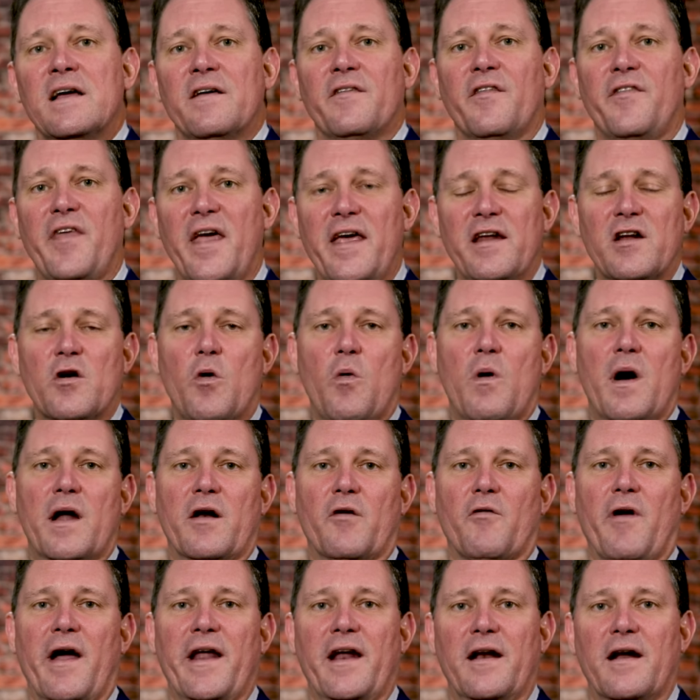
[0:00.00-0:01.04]
they don't want to
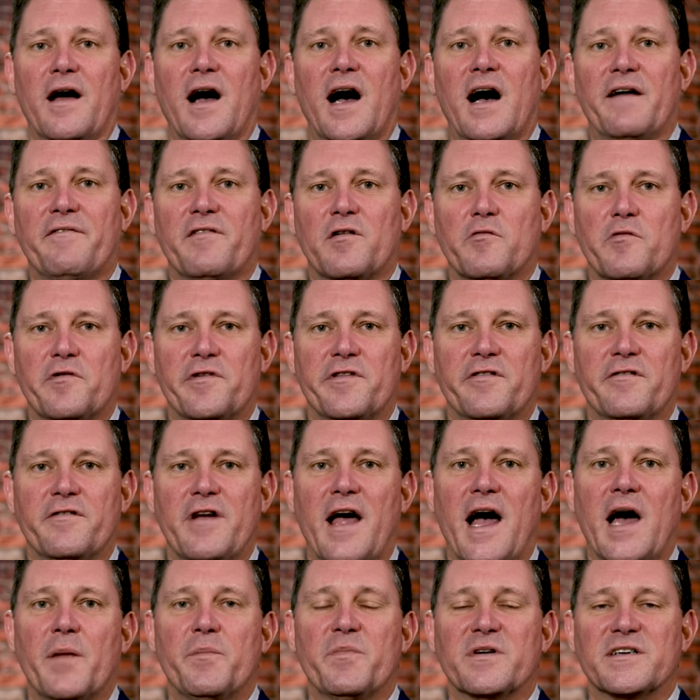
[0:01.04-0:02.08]
write an offer where they're
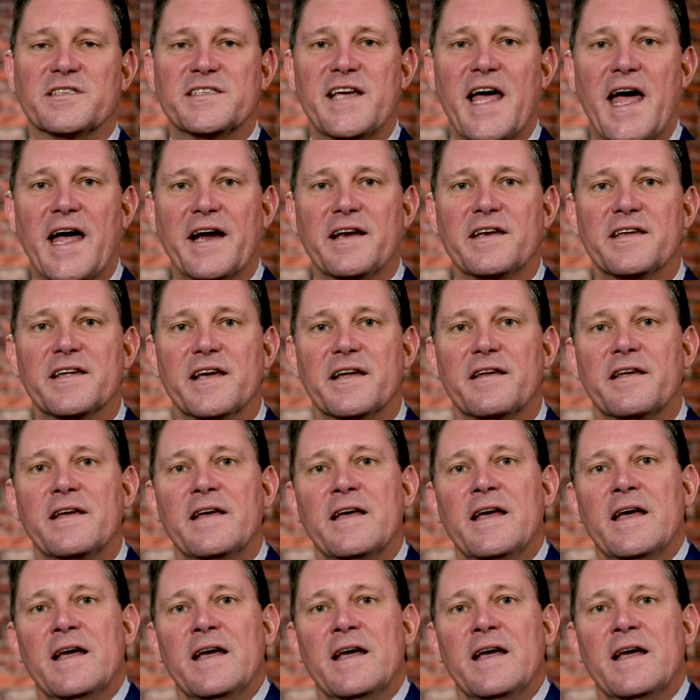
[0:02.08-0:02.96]
not protected.